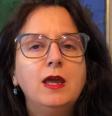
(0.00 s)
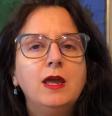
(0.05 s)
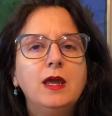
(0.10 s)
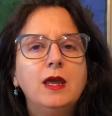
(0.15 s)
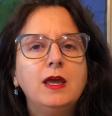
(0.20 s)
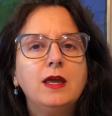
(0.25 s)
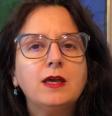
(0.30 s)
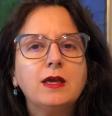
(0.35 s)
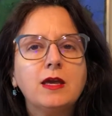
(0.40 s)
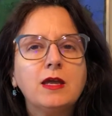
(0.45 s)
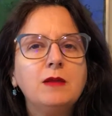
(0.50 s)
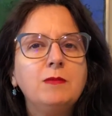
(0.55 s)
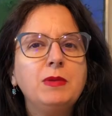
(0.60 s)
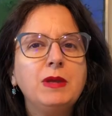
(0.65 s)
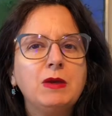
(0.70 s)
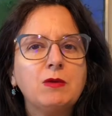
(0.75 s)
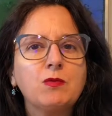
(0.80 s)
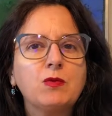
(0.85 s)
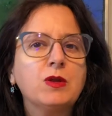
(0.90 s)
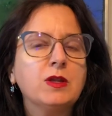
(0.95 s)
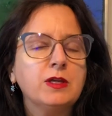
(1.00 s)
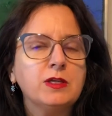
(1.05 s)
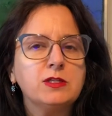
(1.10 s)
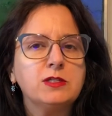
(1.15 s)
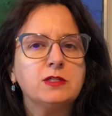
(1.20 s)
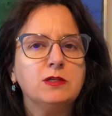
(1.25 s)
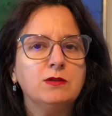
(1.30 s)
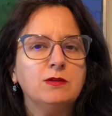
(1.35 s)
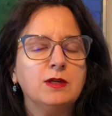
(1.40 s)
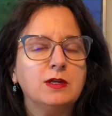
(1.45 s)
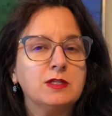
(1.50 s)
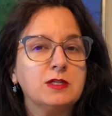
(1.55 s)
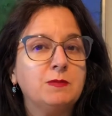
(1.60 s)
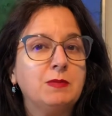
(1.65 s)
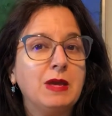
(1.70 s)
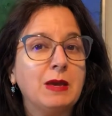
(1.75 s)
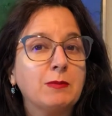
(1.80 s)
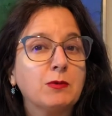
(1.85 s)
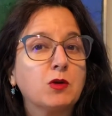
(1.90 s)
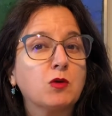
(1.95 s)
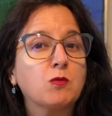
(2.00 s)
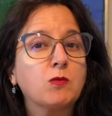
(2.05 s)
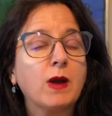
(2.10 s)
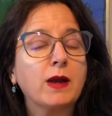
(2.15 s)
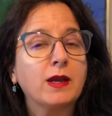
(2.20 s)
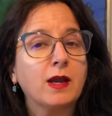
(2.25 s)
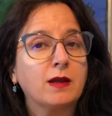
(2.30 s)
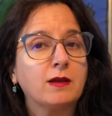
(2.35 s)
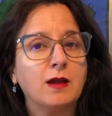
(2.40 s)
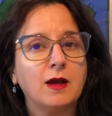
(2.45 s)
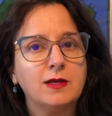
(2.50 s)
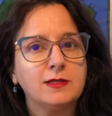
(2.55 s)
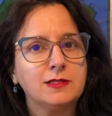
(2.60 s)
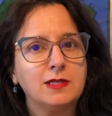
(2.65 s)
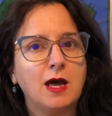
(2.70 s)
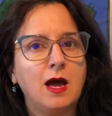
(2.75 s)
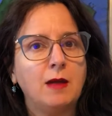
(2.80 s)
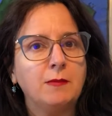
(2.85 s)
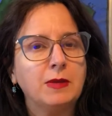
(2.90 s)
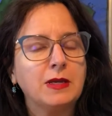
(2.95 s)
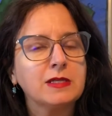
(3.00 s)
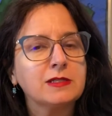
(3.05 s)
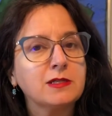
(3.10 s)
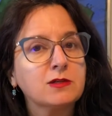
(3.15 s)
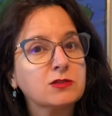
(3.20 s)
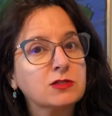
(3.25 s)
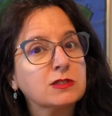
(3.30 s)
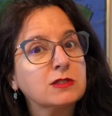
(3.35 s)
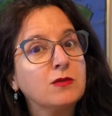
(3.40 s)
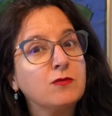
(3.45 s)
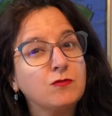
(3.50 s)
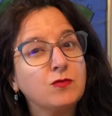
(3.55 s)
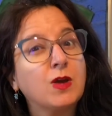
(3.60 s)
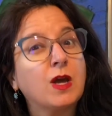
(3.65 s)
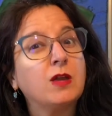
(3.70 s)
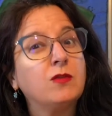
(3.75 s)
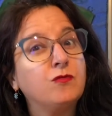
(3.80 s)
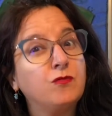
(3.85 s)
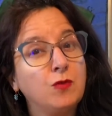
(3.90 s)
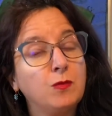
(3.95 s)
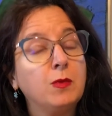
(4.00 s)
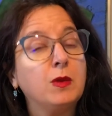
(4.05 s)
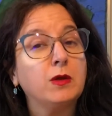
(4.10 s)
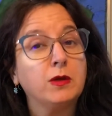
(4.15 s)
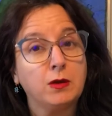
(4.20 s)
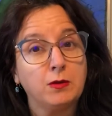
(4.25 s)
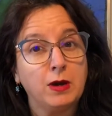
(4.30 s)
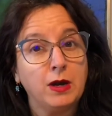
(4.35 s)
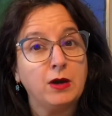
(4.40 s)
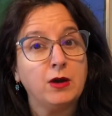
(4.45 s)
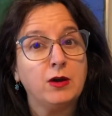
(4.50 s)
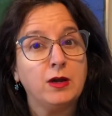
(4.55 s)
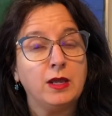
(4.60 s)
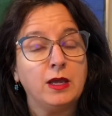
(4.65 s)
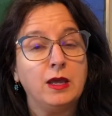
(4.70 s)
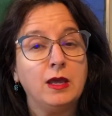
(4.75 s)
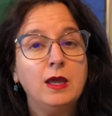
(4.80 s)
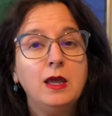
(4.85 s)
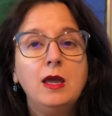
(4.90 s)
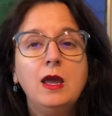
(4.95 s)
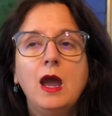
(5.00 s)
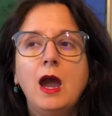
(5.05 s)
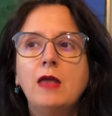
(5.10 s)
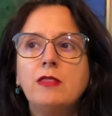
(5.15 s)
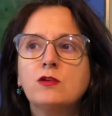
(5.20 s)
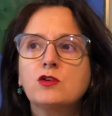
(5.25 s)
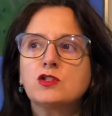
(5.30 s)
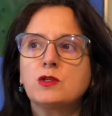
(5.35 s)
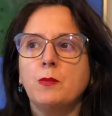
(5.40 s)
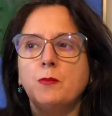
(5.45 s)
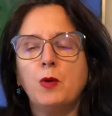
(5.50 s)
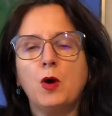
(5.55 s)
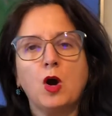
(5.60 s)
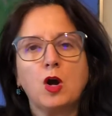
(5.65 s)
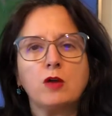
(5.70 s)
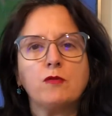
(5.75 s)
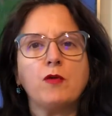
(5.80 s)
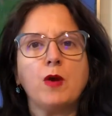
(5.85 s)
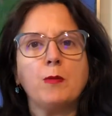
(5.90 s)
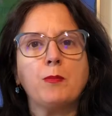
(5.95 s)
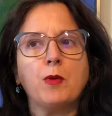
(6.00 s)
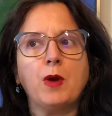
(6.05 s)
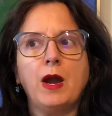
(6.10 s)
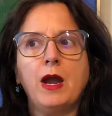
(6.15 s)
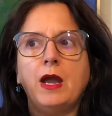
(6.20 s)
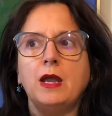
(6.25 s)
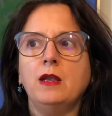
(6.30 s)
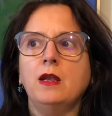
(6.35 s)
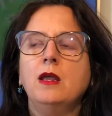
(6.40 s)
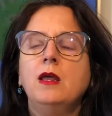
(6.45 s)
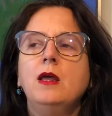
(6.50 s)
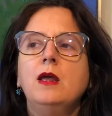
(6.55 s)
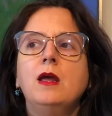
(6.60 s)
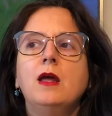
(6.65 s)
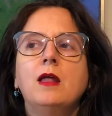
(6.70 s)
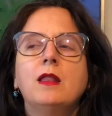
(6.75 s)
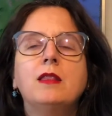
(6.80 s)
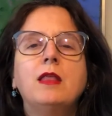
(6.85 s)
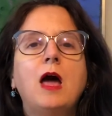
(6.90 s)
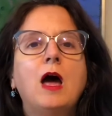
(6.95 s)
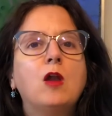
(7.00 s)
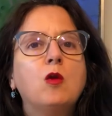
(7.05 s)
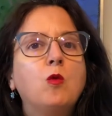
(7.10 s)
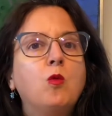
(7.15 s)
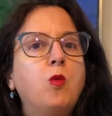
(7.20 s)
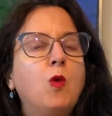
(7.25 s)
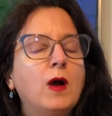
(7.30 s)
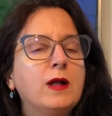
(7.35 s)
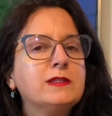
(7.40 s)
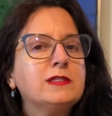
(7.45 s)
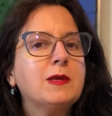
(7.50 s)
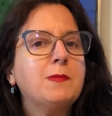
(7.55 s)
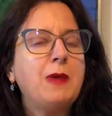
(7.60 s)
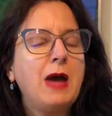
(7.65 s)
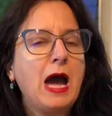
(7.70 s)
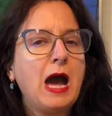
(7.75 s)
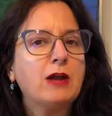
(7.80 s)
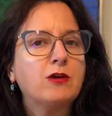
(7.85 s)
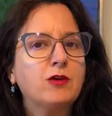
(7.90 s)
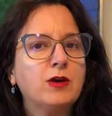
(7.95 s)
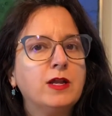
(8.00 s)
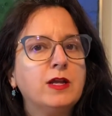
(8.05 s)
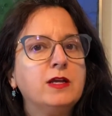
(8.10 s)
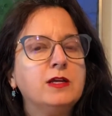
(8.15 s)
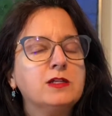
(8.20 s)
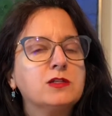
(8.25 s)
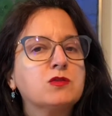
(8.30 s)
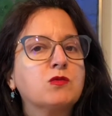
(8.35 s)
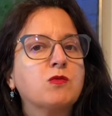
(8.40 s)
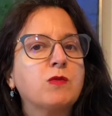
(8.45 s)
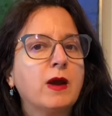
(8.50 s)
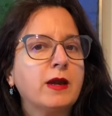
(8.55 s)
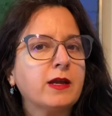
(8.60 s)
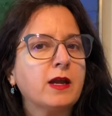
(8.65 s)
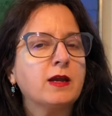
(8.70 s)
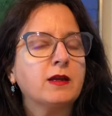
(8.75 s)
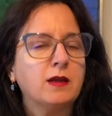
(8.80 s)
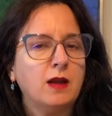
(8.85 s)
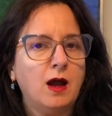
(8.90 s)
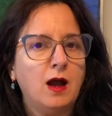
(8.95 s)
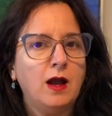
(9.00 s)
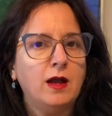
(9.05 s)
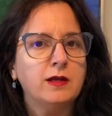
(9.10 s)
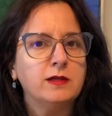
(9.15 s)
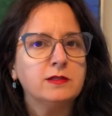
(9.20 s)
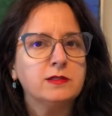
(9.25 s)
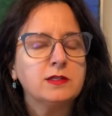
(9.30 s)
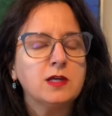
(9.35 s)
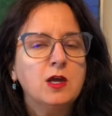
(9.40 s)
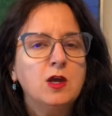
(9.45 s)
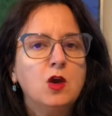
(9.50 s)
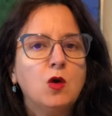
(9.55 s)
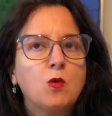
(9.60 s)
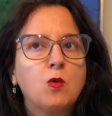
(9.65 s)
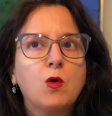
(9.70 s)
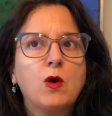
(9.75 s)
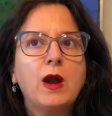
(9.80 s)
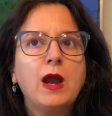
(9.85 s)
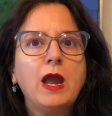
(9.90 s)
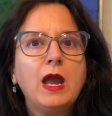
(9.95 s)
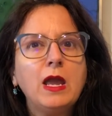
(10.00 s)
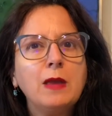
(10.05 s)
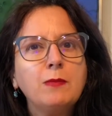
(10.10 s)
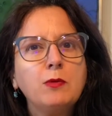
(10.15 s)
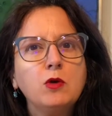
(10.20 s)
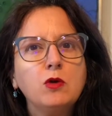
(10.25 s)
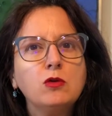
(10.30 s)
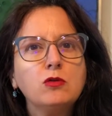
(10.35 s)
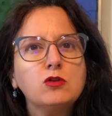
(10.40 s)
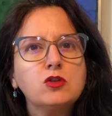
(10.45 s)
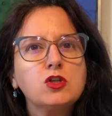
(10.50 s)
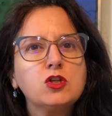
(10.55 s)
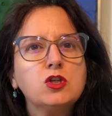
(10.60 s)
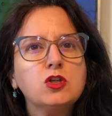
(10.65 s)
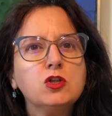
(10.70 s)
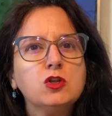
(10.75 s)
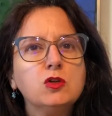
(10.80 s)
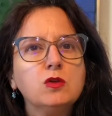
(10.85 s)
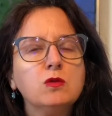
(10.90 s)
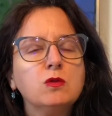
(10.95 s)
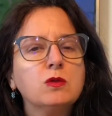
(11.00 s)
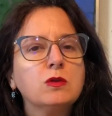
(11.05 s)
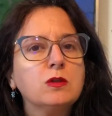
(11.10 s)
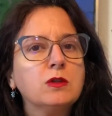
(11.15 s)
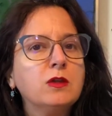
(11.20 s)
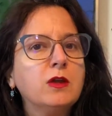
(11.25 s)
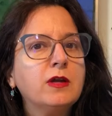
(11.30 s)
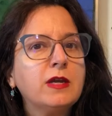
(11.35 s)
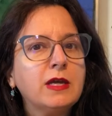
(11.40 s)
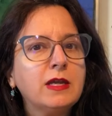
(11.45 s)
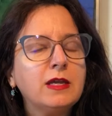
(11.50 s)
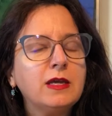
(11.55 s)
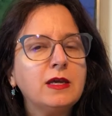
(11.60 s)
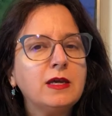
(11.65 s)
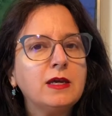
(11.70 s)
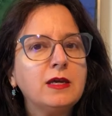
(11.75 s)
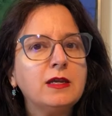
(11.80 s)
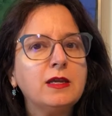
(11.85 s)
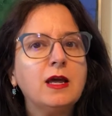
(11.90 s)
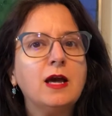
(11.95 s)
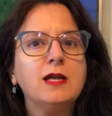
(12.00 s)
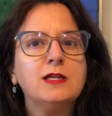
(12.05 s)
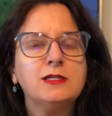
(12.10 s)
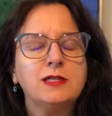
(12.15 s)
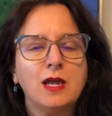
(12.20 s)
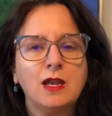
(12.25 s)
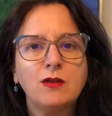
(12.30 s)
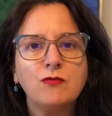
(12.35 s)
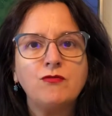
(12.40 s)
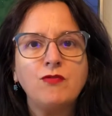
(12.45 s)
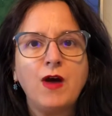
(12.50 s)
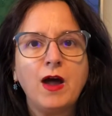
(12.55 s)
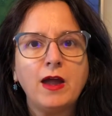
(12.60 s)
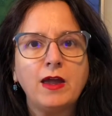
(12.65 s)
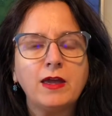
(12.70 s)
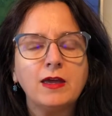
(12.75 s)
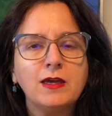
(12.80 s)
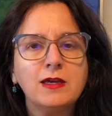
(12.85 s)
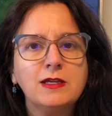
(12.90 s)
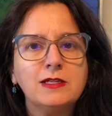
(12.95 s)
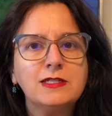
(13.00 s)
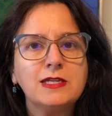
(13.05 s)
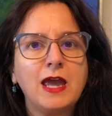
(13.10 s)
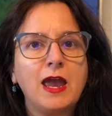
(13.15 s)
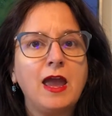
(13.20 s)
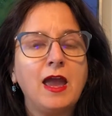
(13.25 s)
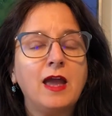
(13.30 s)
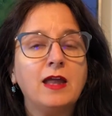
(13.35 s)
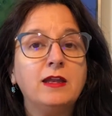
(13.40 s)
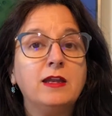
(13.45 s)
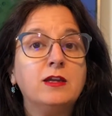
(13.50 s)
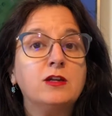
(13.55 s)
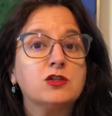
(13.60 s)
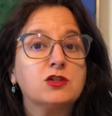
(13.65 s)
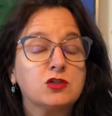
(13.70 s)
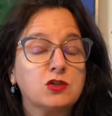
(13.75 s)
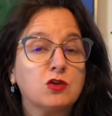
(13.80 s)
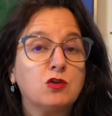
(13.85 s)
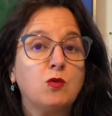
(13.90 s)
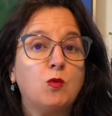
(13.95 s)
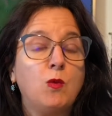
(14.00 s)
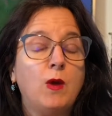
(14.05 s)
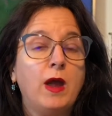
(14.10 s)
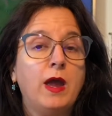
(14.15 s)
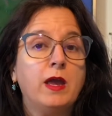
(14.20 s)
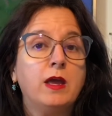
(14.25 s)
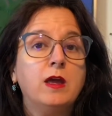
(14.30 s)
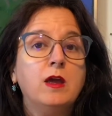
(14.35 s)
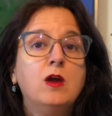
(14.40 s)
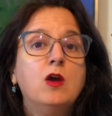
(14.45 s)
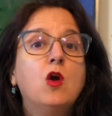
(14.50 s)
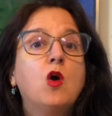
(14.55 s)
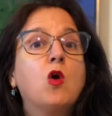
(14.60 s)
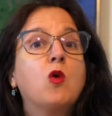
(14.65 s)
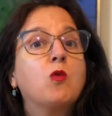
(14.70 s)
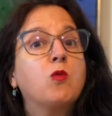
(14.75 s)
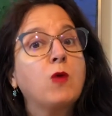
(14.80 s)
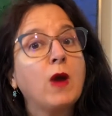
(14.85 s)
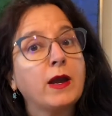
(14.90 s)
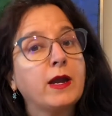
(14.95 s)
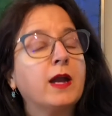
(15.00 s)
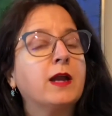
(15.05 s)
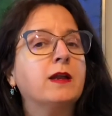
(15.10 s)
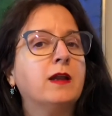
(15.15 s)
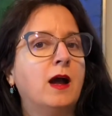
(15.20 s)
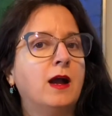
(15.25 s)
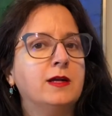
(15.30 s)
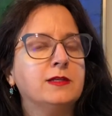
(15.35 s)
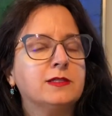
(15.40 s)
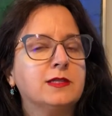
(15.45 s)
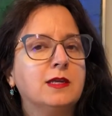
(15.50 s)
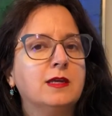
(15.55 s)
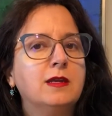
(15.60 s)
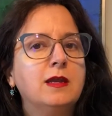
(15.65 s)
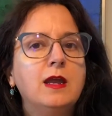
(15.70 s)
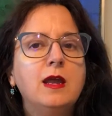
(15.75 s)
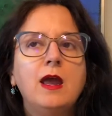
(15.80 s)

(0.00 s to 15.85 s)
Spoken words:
It can be really soothing to be able to recognize that because there's some kind of familiarity, and there's a part of our brain that once a pattern is recognized, we're able to look at it, identify it, and in a certain way recognize it.